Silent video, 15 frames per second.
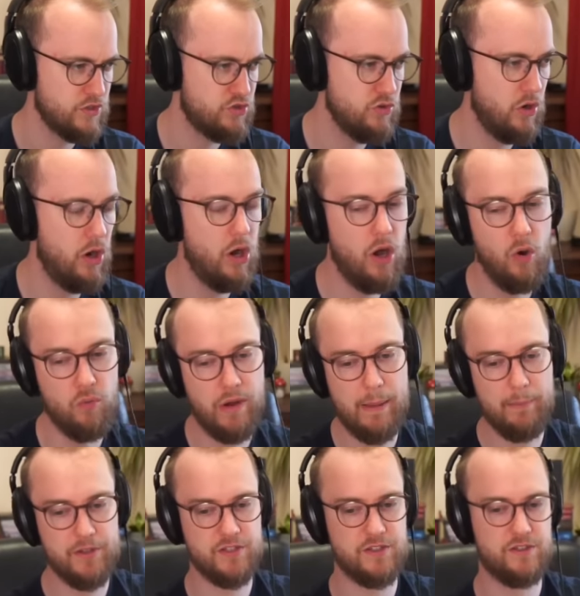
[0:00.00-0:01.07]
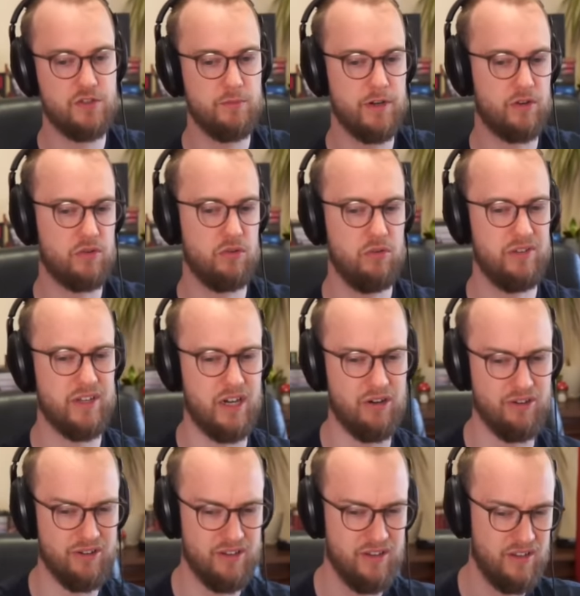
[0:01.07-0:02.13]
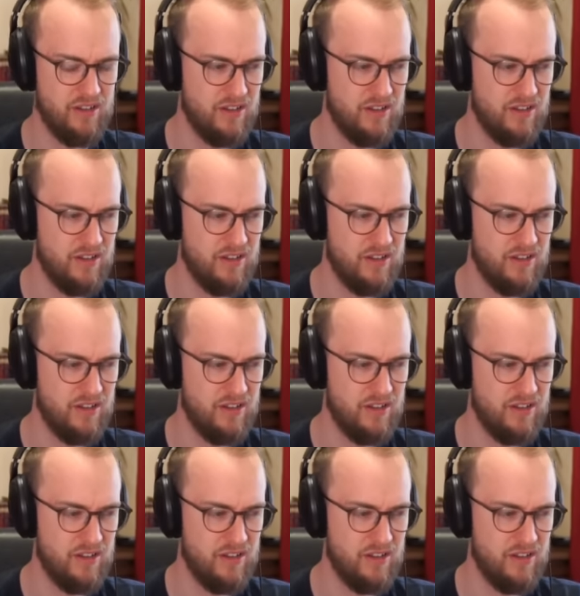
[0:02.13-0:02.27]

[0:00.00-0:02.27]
Oh, Rampage is a 2-minute cooldown.